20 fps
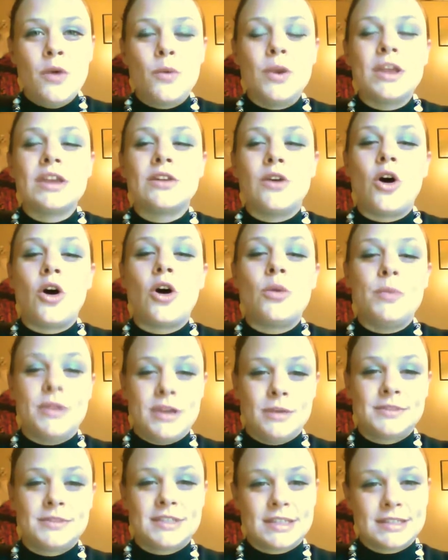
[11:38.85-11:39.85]
We can all
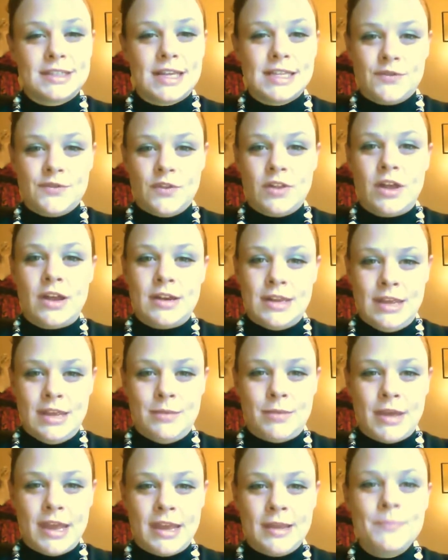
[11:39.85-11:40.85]
become successful on
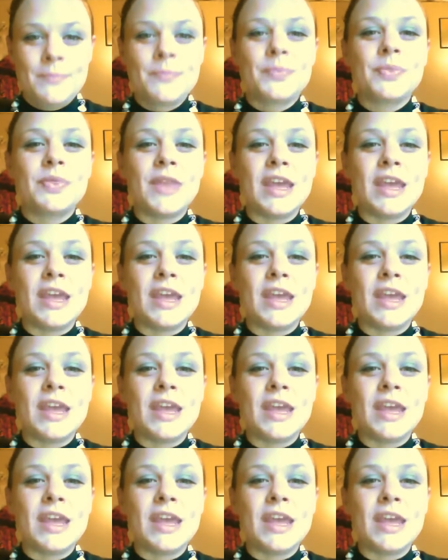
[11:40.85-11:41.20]
eBay.